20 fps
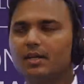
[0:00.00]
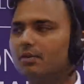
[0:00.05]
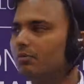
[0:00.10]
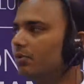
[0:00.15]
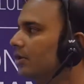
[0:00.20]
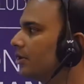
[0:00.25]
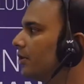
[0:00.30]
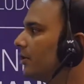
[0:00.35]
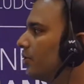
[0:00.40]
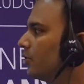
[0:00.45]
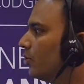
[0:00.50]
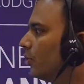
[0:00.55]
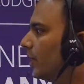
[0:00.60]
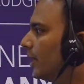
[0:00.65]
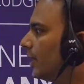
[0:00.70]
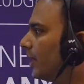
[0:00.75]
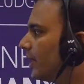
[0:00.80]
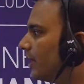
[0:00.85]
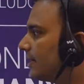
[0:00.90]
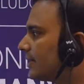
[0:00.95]
and what you're
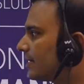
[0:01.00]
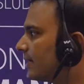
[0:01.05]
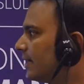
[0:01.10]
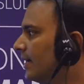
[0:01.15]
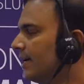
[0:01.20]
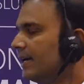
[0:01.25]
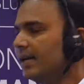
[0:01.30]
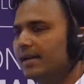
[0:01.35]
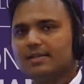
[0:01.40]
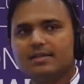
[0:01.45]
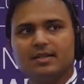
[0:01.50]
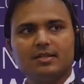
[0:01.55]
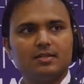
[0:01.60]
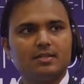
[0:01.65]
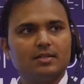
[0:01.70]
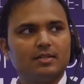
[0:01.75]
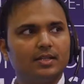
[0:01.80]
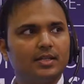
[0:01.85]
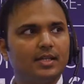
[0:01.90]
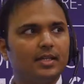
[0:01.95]
doing is
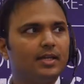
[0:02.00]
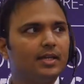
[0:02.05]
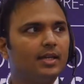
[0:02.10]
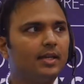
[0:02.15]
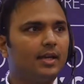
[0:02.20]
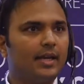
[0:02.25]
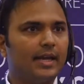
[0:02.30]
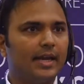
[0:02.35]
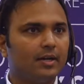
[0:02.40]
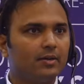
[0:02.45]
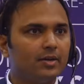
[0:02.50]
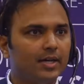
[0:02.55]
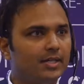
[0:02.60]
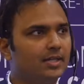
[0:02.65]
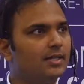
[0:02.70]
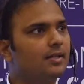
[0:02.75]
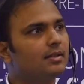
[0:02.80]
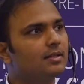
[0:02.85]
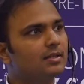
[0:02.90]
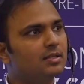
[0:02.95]
essentially
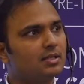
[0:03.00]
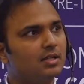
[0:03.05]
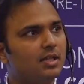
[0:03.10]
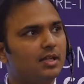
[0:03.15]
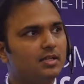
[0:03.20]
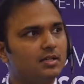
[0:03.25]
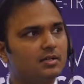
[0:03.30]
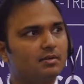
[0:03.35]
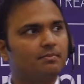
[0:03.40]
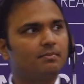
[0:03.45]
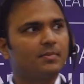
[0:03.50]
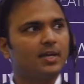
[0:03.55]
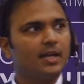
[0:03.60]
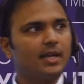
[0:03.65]
aerating the sludge.